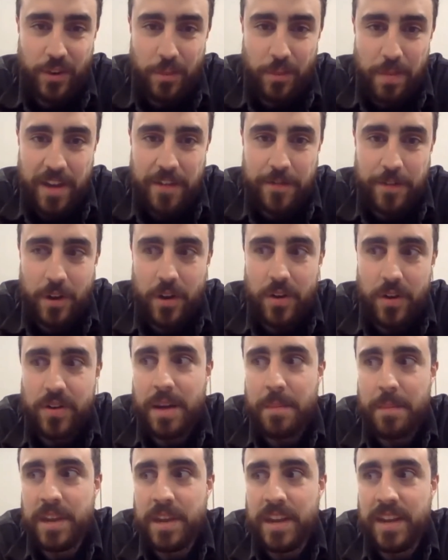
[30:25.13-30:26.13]
on Megaphone,
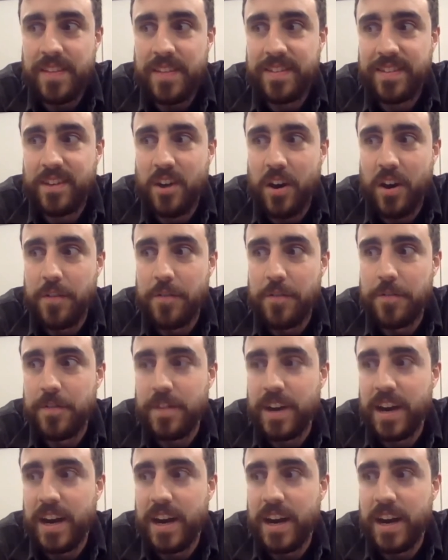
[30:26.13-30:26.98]
it's kind of,